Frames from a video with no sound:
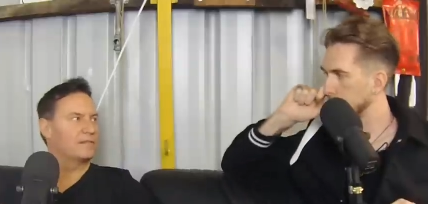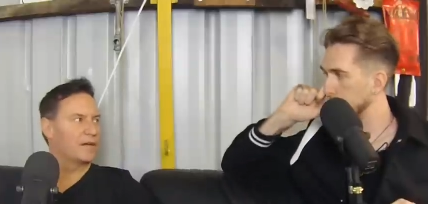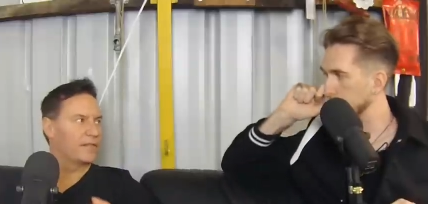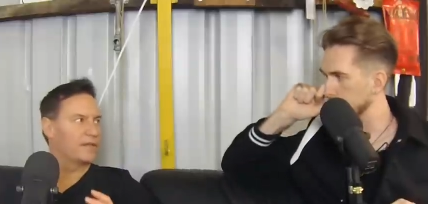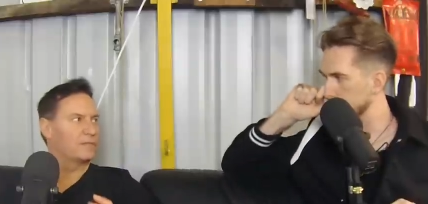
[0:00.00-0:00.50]

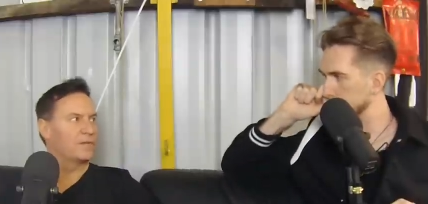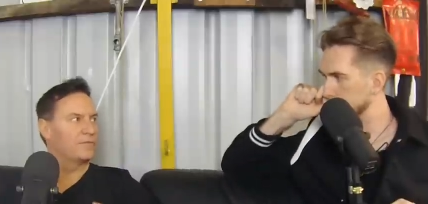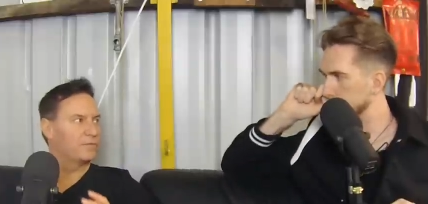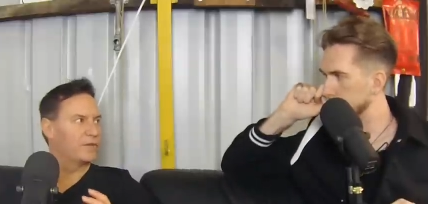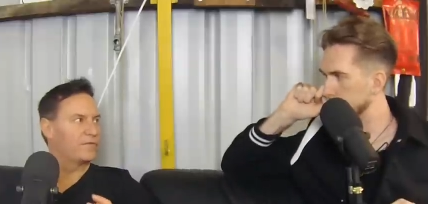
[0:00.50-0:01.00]
Speaker 1: I think mm.
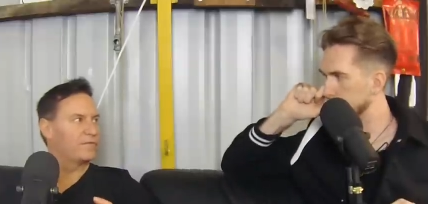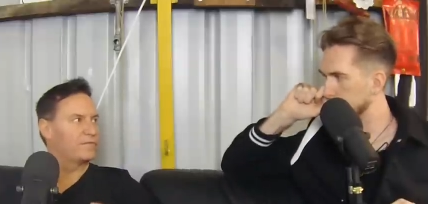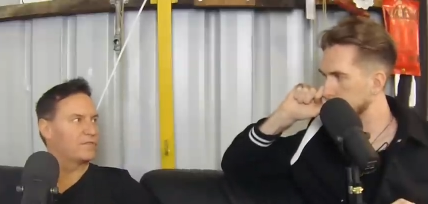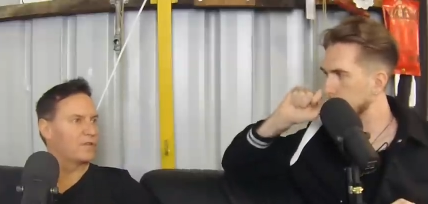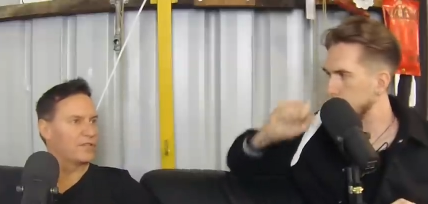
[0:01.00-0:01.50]
with with
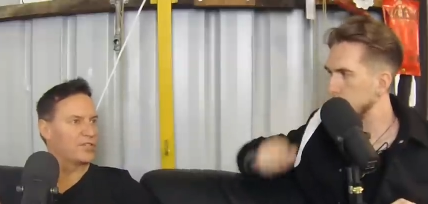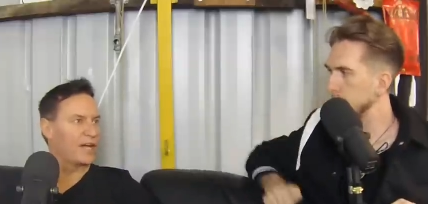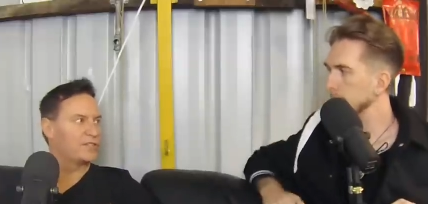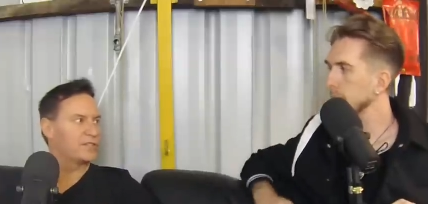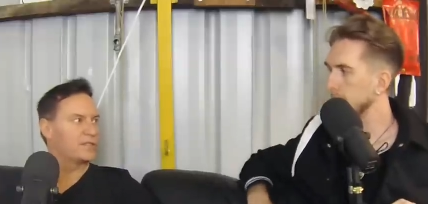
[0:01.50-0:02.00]
so the
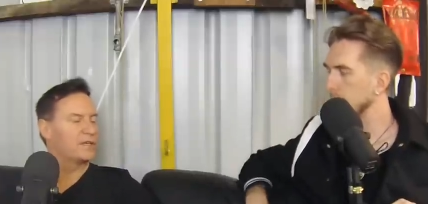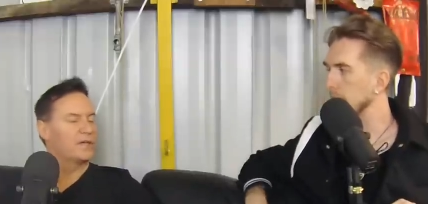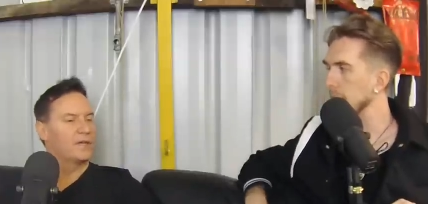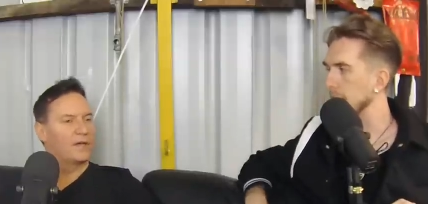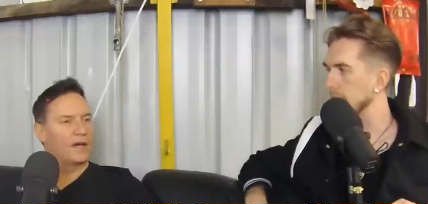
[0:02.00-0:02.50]
changes.
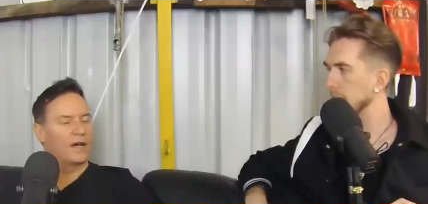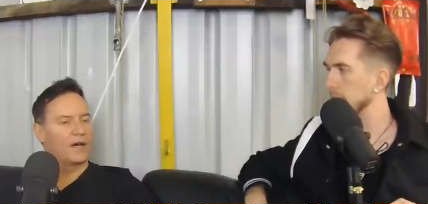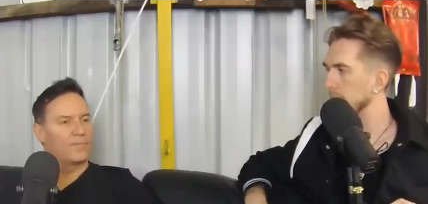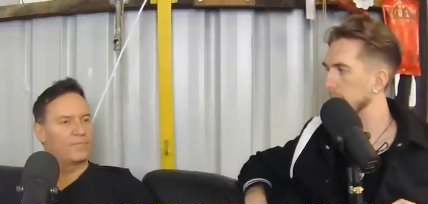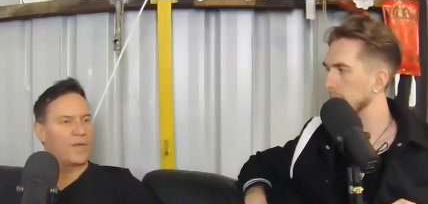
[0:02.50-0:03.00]
Yeah.
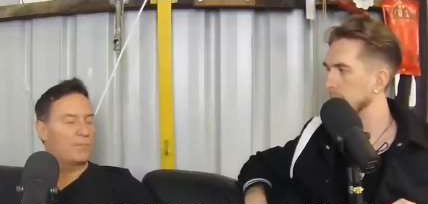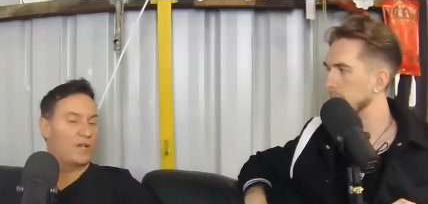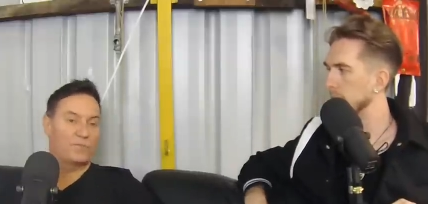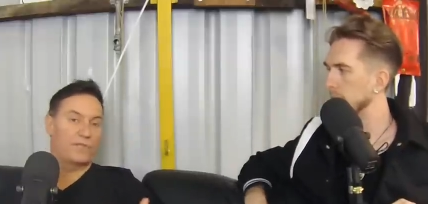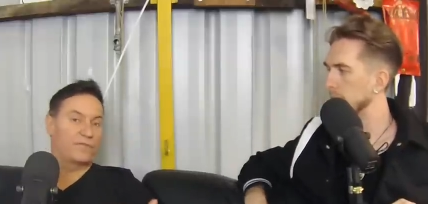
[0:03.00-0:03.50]
Um, but
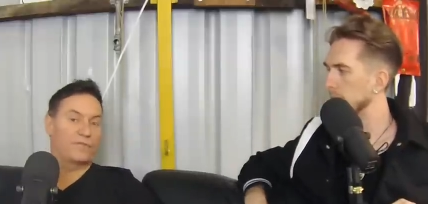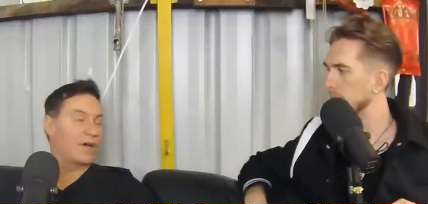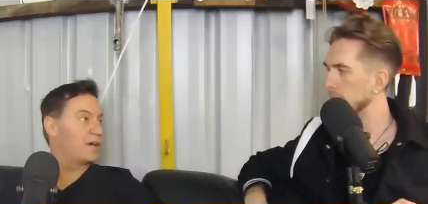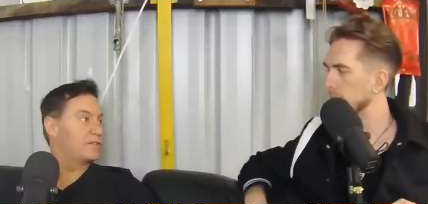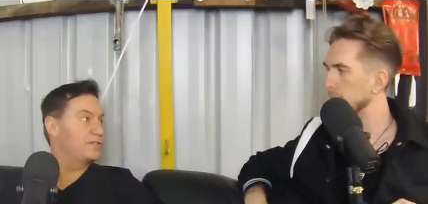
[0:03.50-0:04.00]
even with
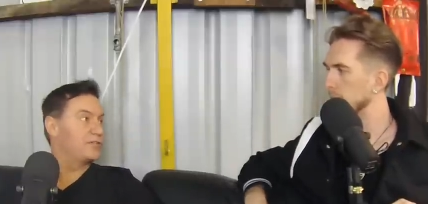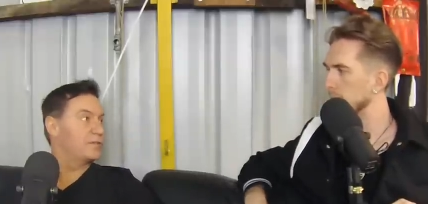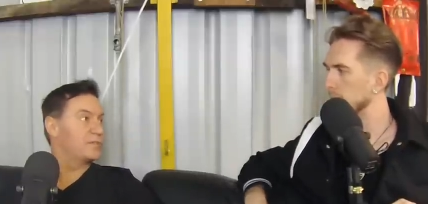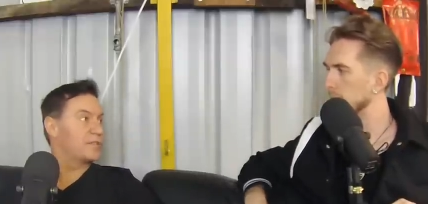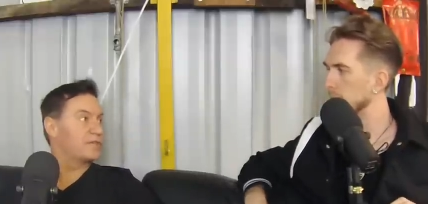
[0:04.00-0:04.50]
uh,
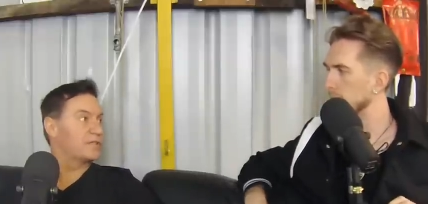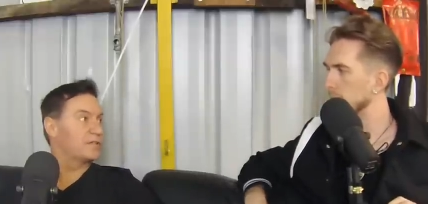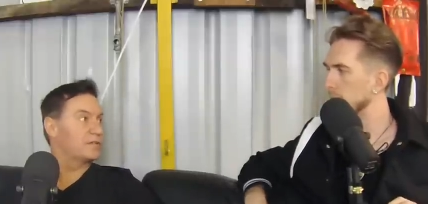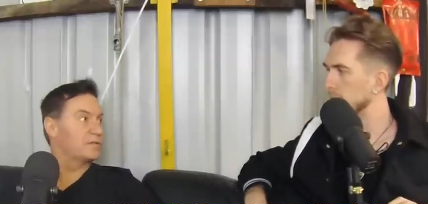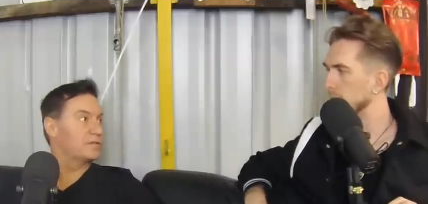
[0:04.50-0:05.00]
YouTube and stuff
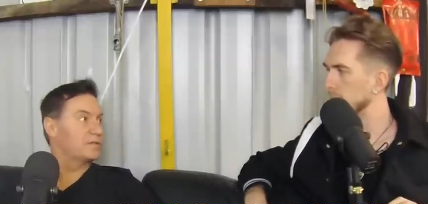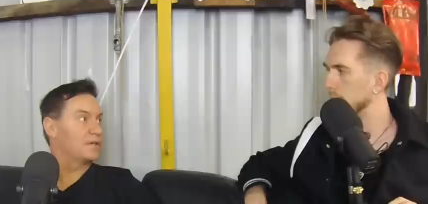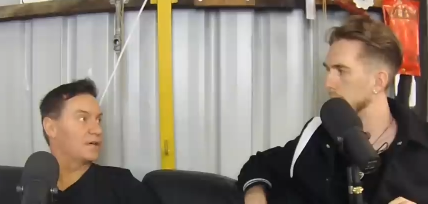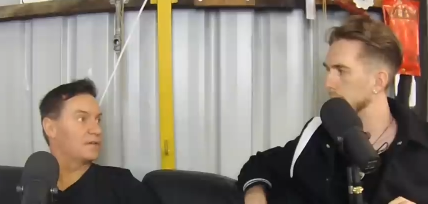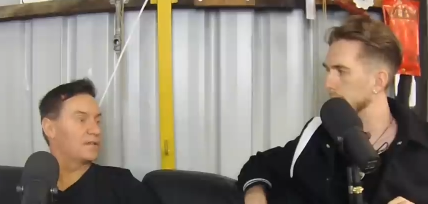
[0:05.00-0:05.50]
too, you
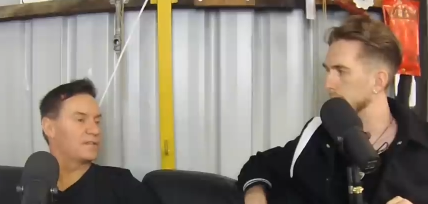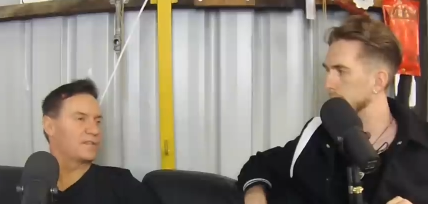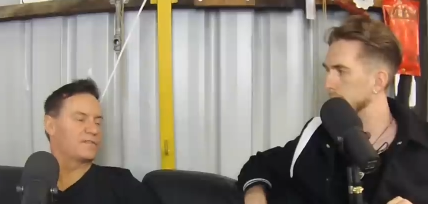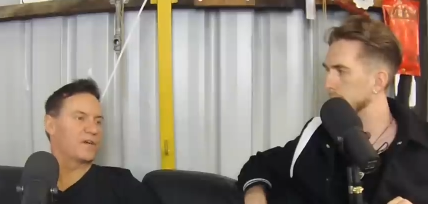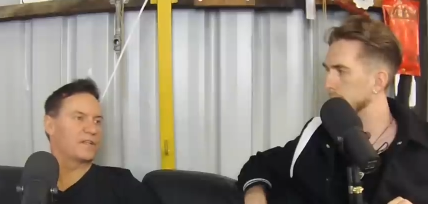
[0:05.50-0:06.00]
know, mm. it's,
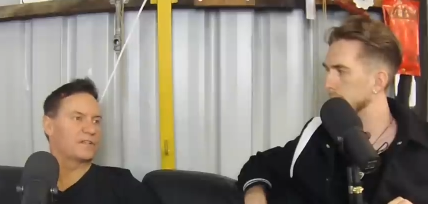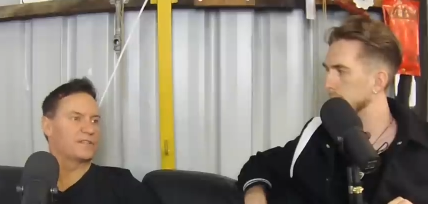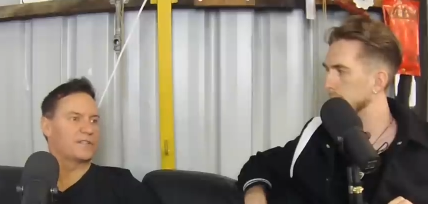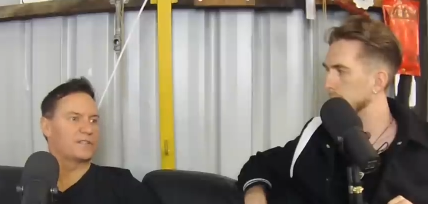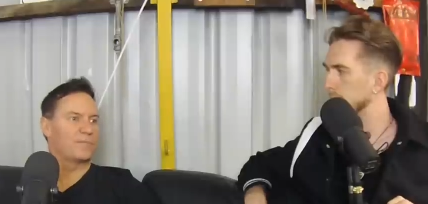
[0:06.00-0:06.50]
it's funny
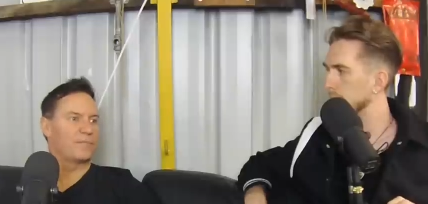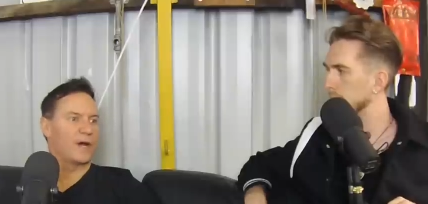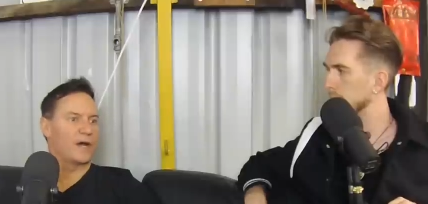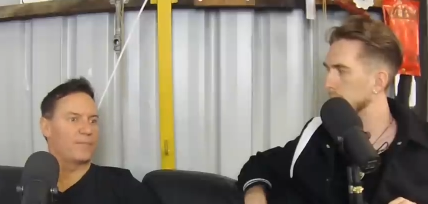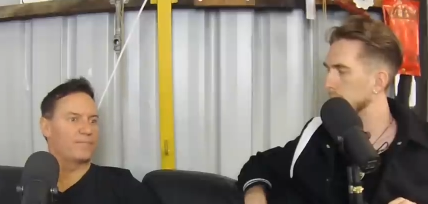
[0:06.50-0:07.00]
because there's some
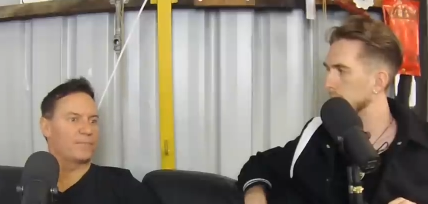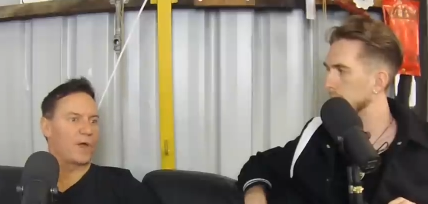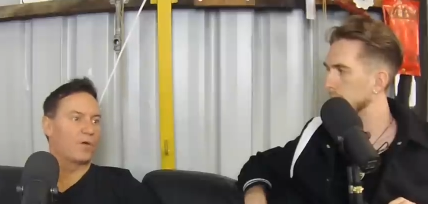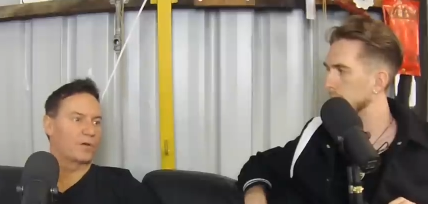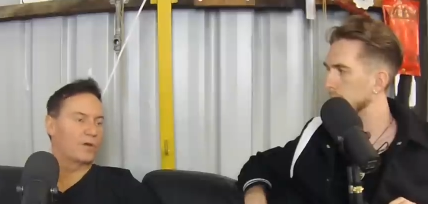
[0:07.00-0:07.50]
um,
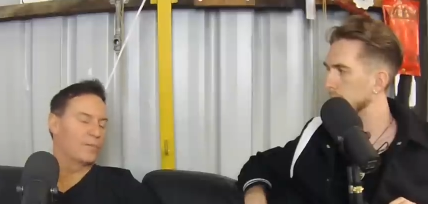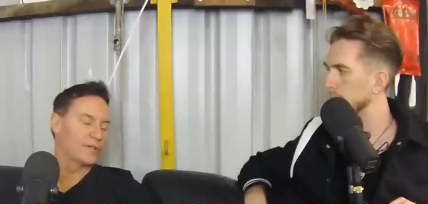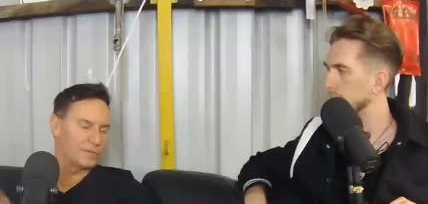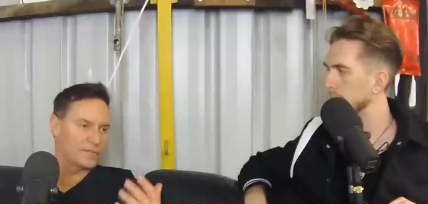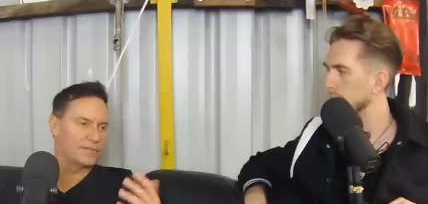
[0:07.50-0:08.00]
older
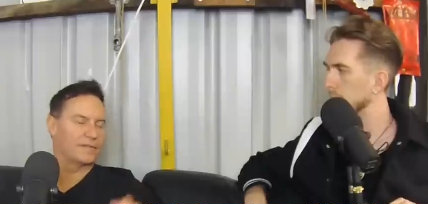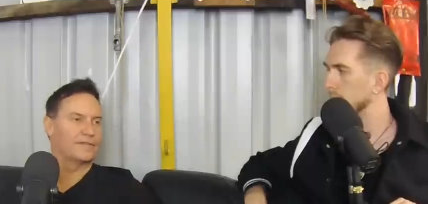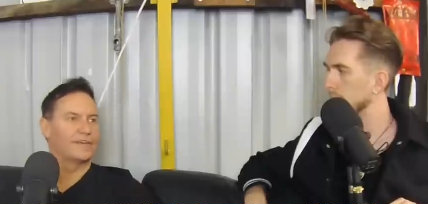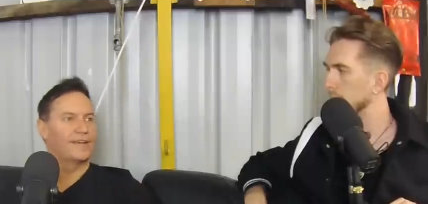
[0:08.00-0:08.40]
comics which you know